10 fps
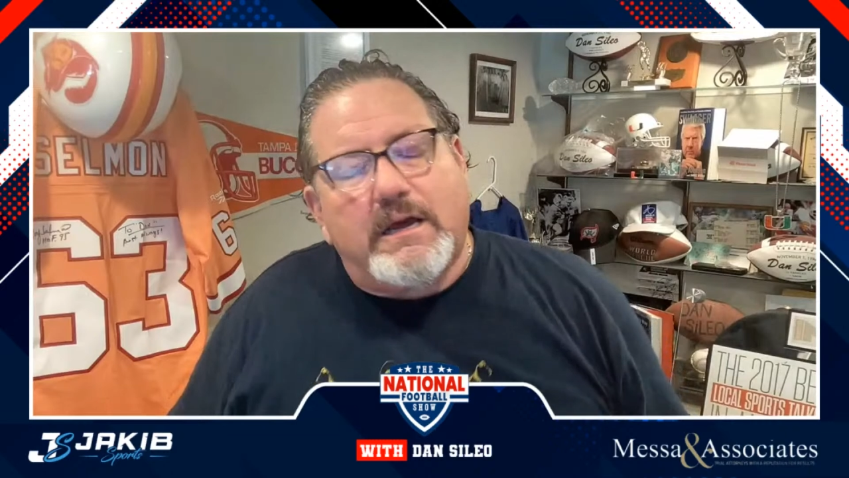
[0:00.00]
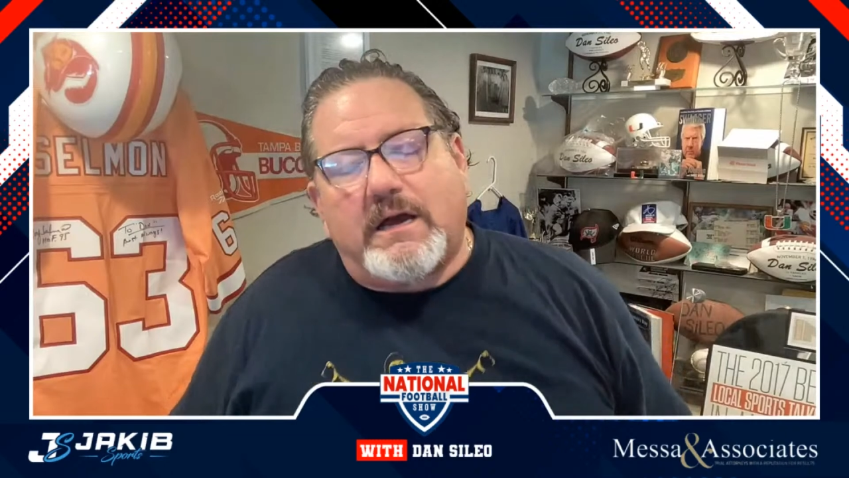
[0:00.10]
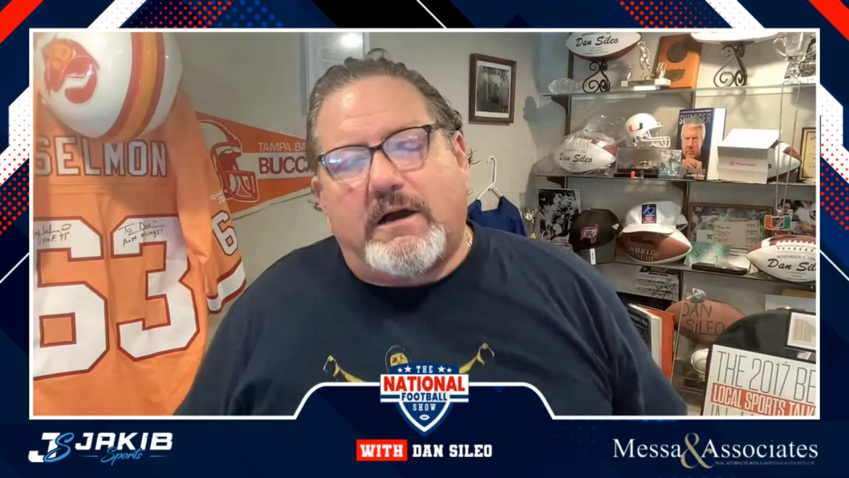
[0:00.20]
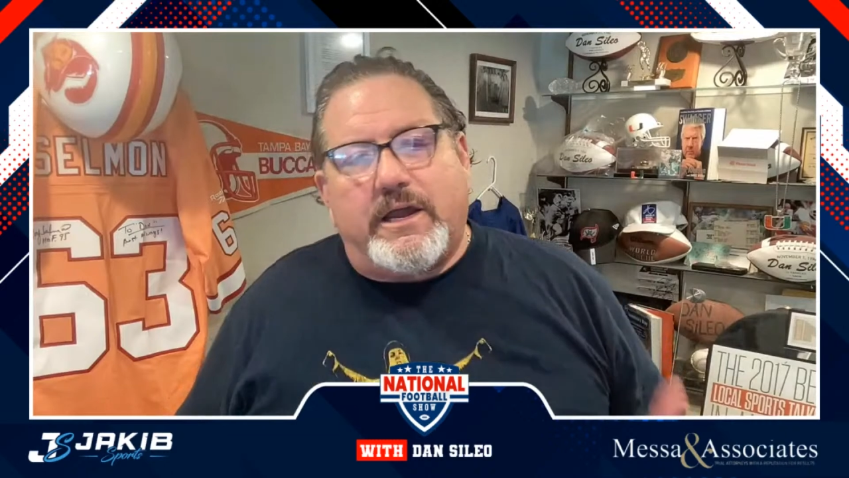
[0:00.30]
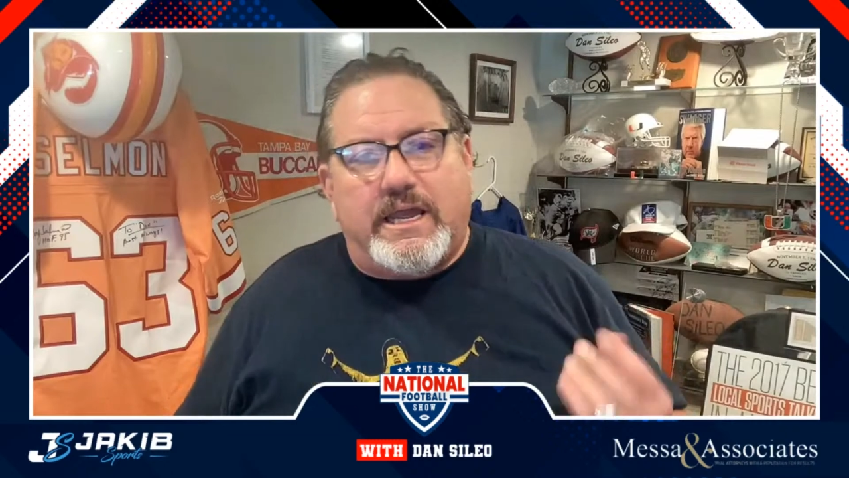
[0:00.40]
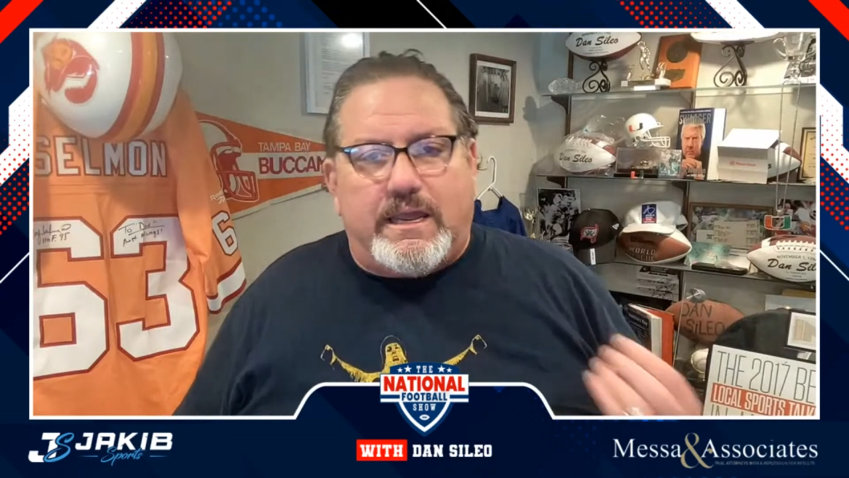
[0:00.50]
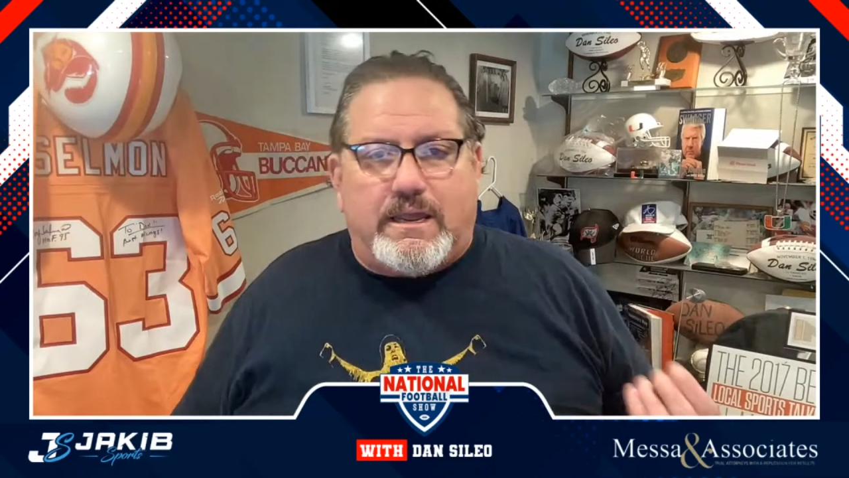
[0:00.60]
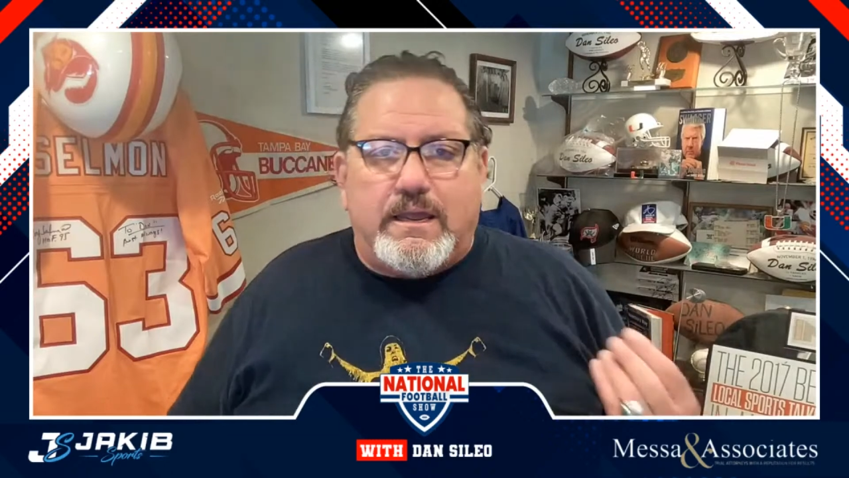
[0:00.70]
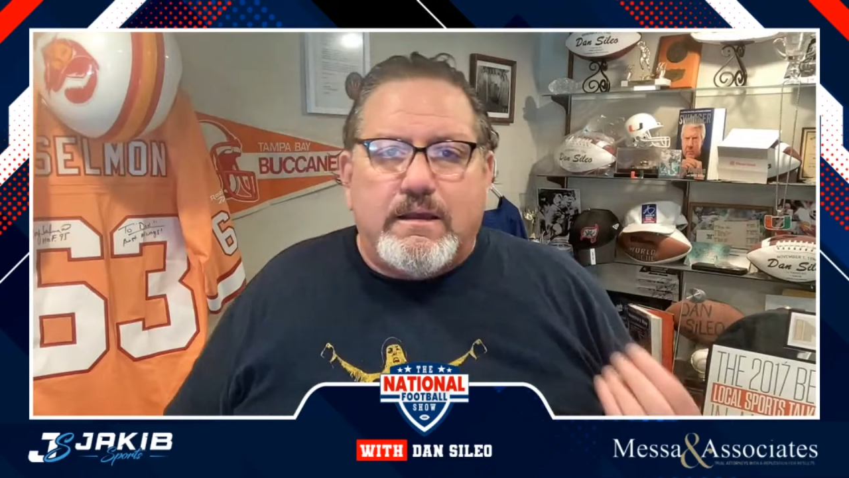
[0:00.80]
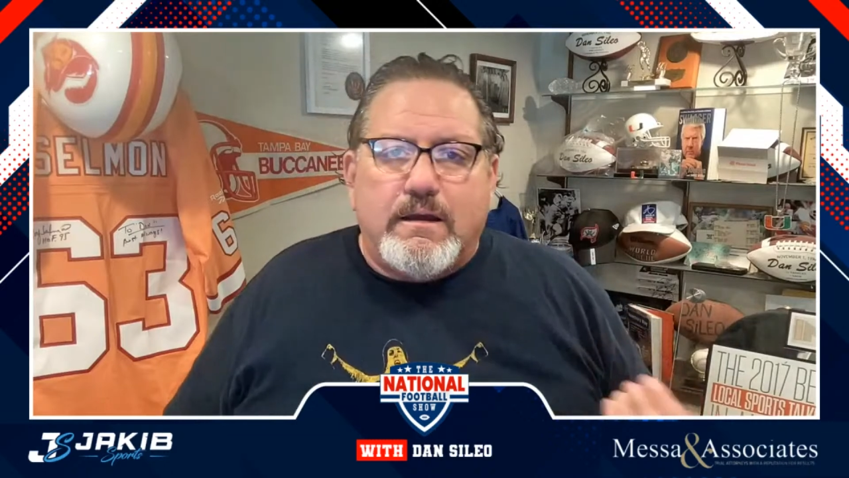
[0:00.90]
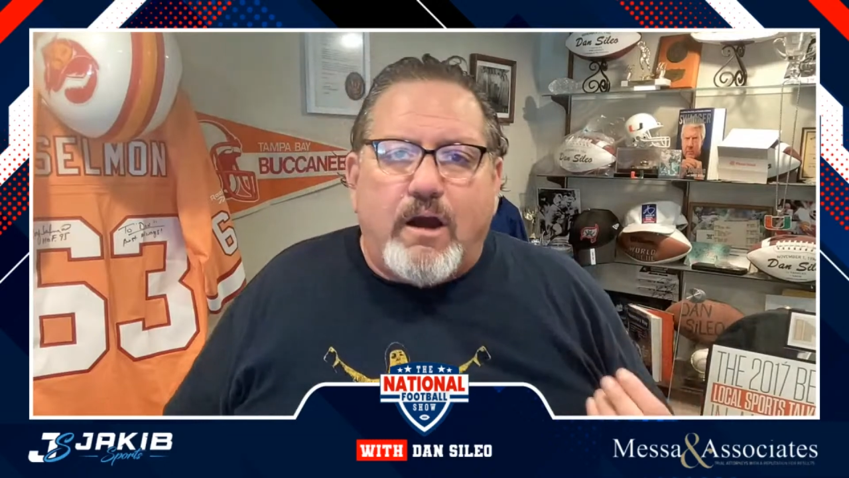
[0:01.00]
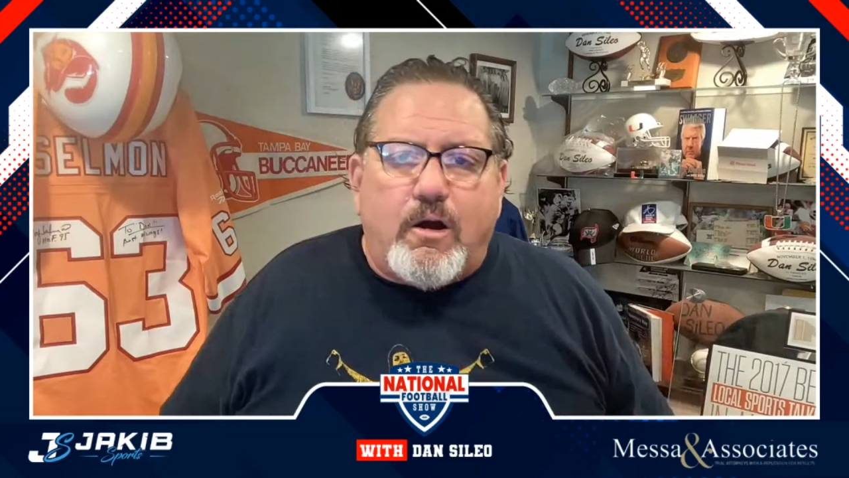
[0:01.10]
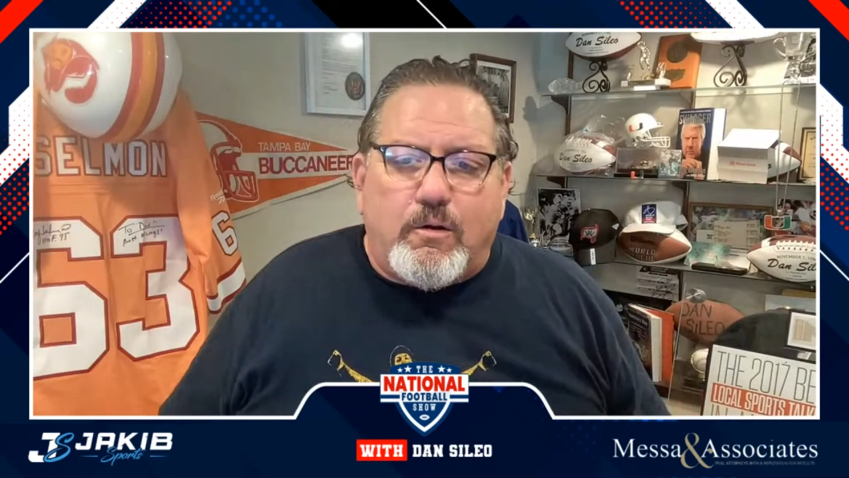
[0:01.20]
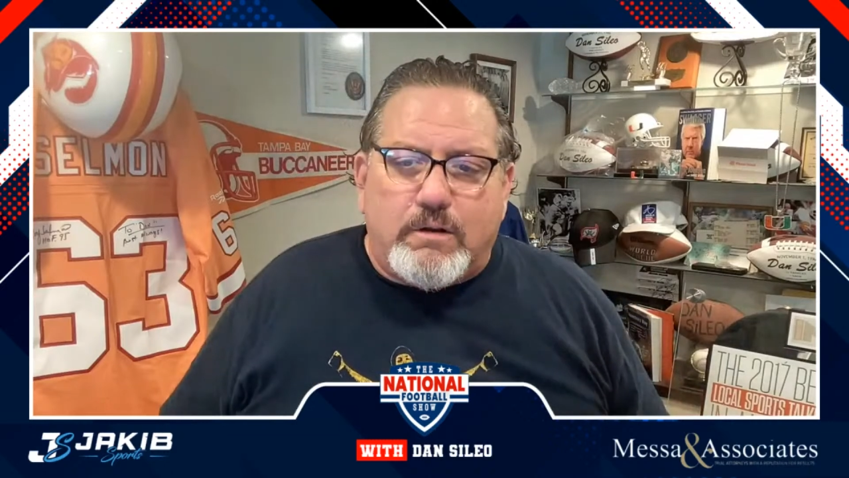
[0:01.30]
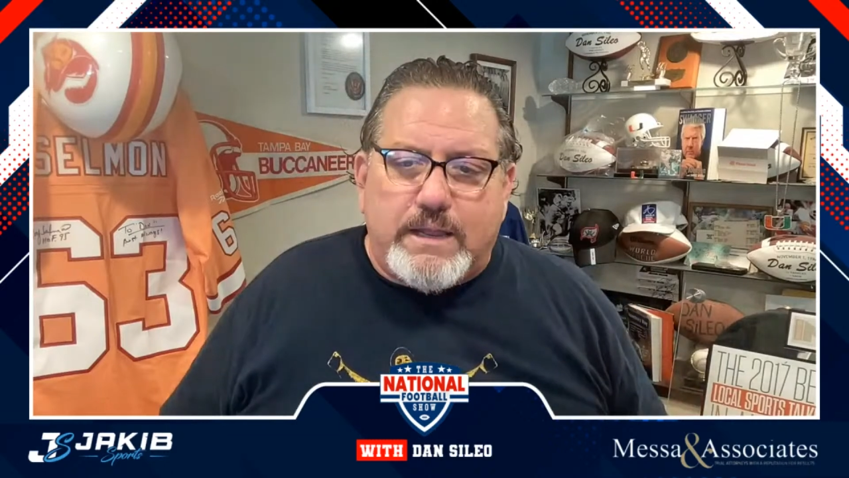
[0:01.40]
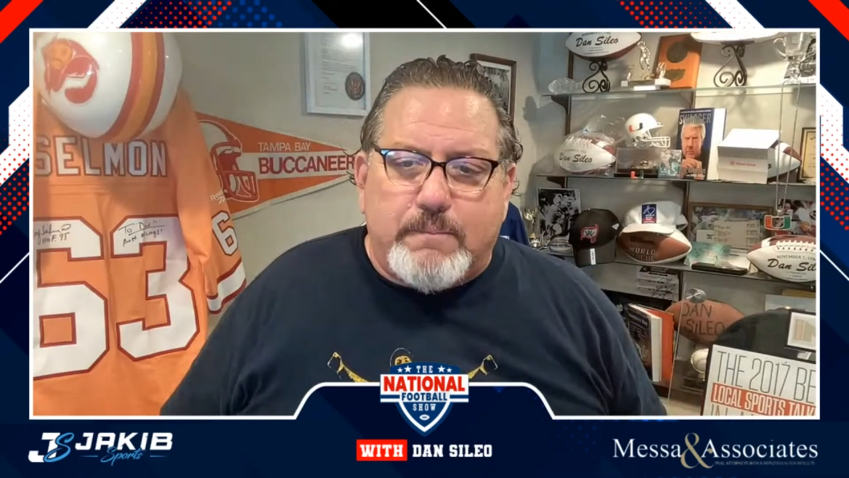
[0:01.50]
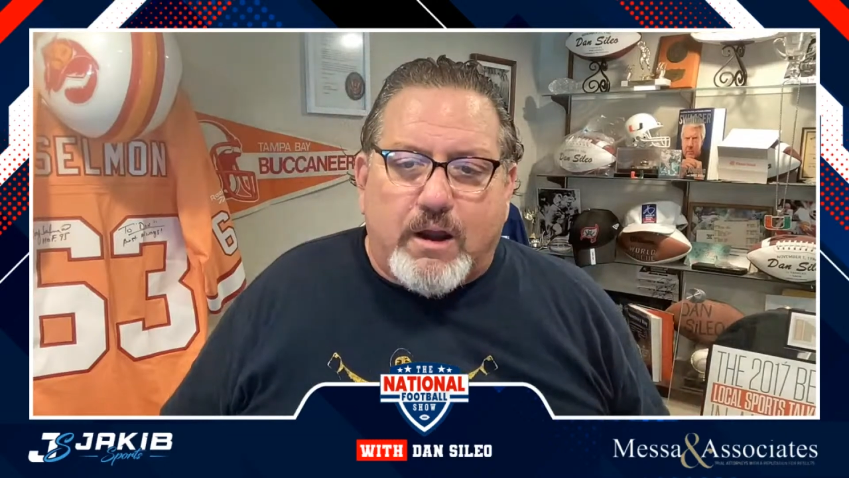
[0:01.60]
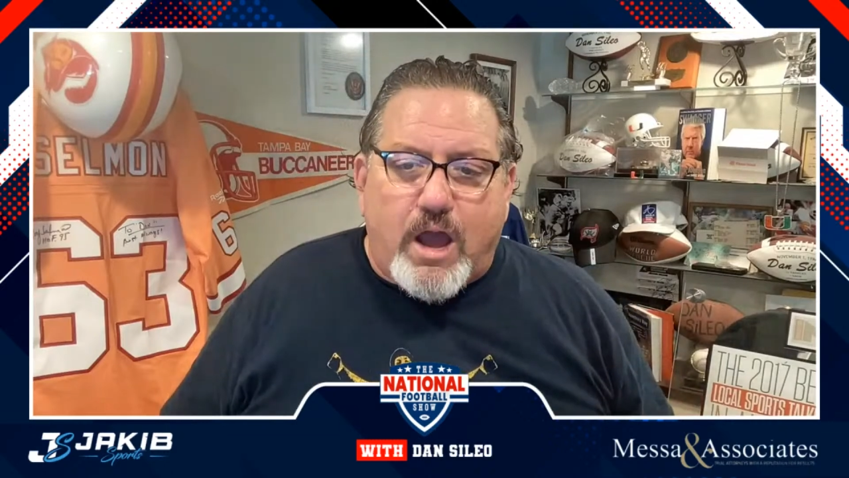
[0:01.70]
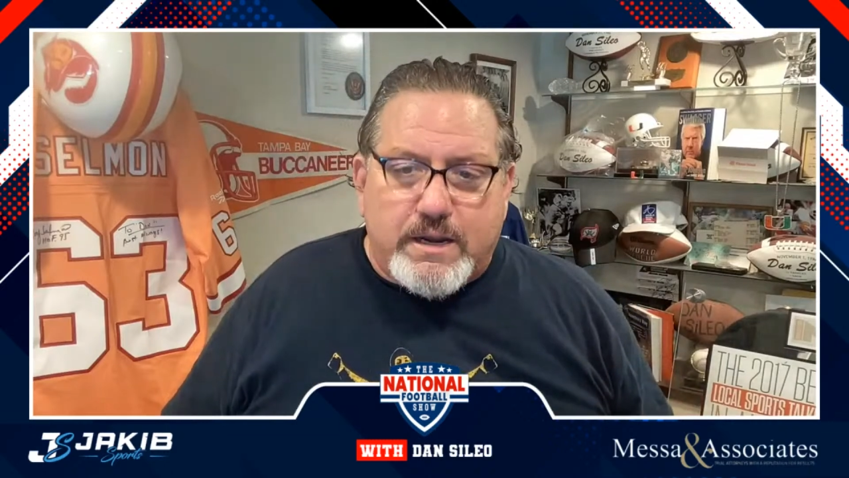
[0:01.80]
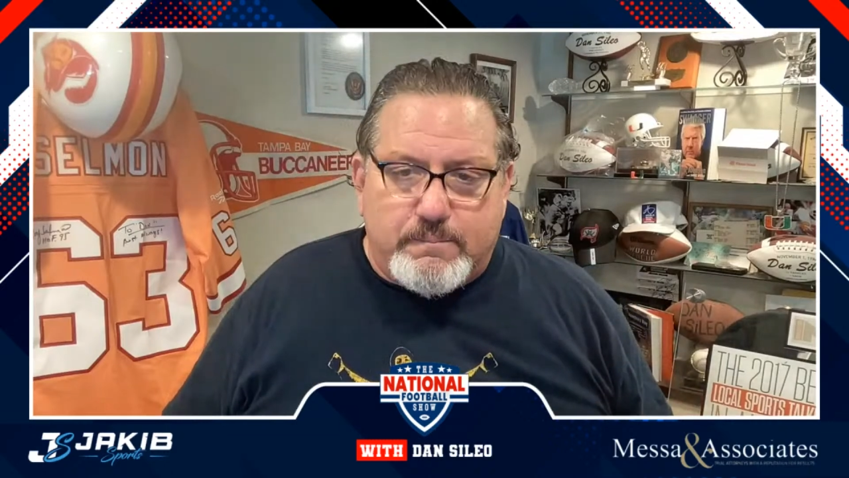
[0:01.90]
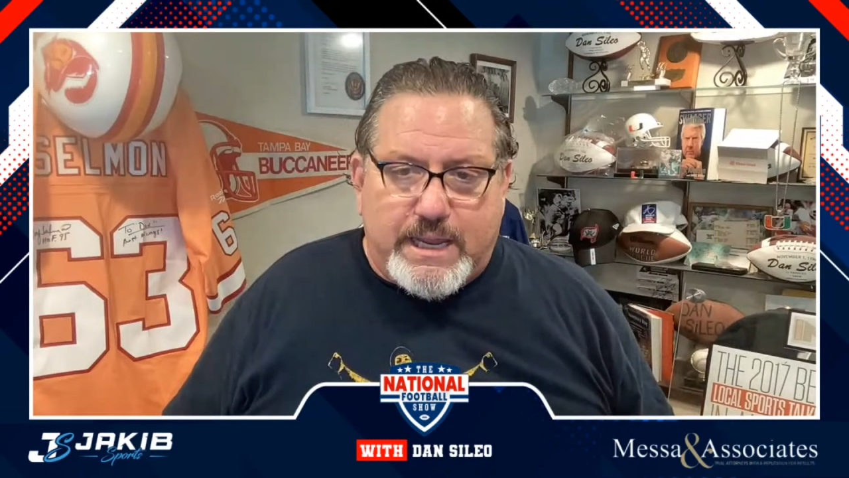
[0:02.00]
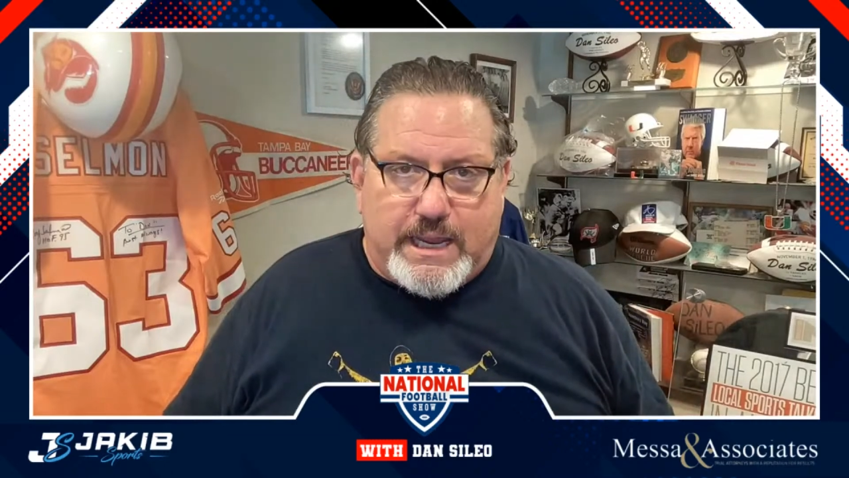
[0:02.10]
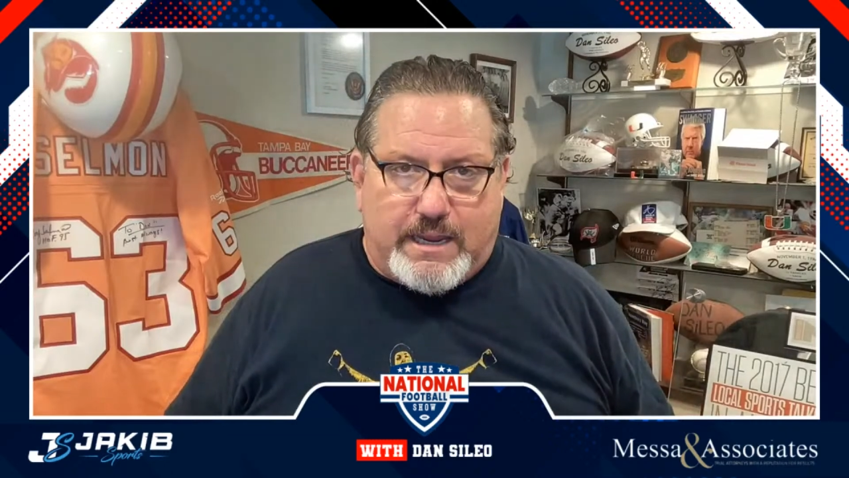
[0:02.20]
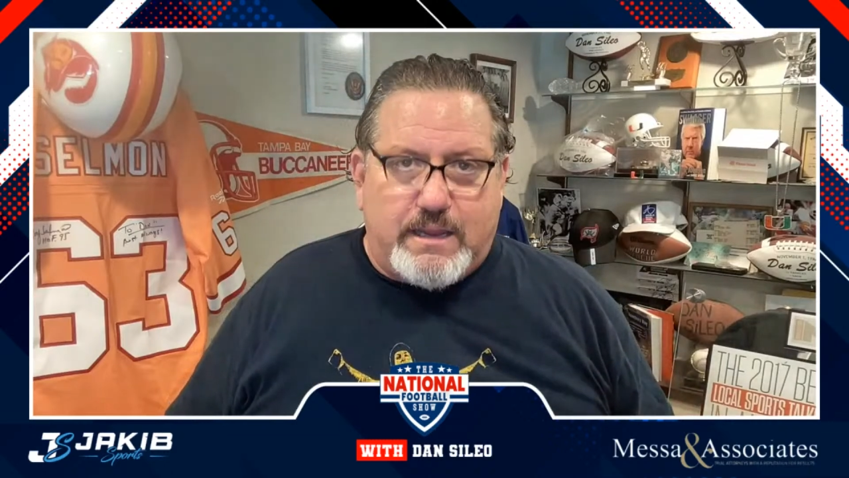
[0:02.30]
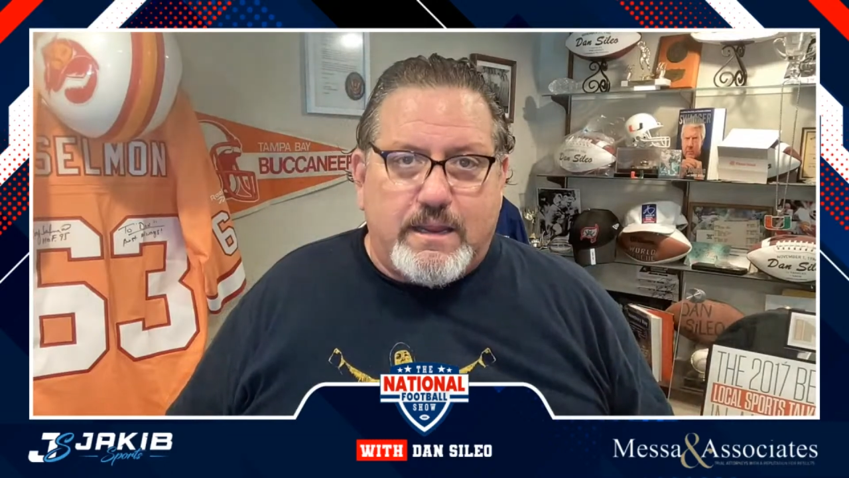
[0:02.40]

Oh, holy Maron to me